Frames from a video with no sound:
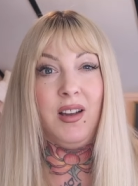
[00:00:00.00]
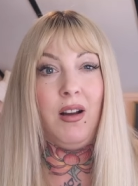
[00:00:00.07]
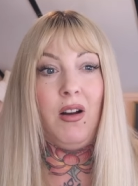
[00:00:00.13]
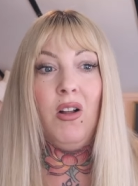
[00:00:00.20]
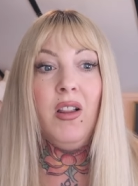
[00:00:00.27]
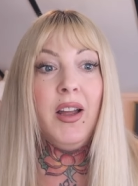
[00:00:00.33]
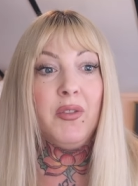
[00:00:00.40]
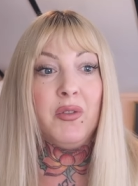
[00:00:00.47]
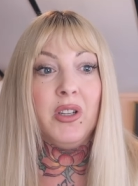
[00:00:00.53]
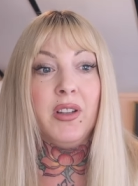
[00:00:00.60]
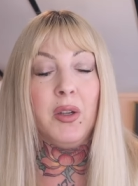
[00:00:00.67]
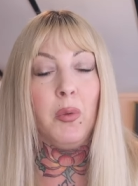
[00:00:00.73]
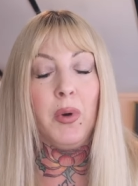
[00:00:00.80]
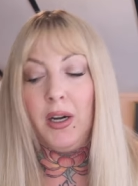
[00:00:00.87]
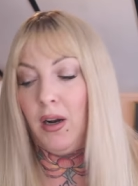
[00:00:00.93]
all I
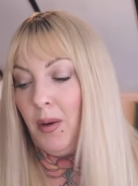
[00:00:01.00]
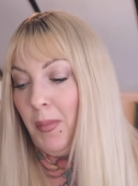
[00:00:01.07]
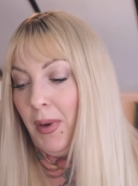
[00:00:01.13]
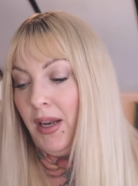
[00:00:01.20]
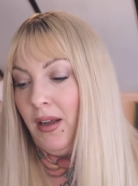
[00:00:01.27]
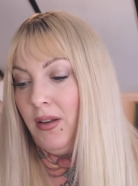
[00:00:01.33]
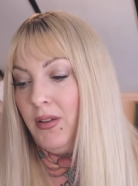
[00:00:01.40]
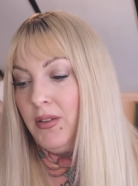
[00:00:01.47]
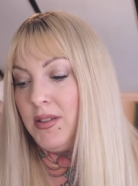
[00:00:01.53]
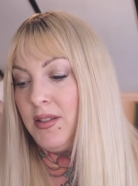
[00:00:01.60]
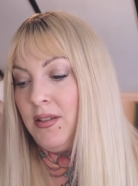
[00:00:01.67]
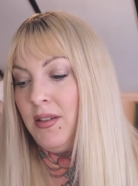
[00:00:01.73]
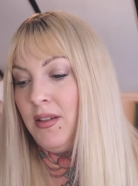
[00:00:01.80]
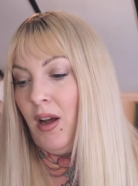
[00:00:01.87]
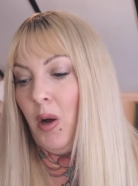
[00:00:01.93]
really wear on my nails,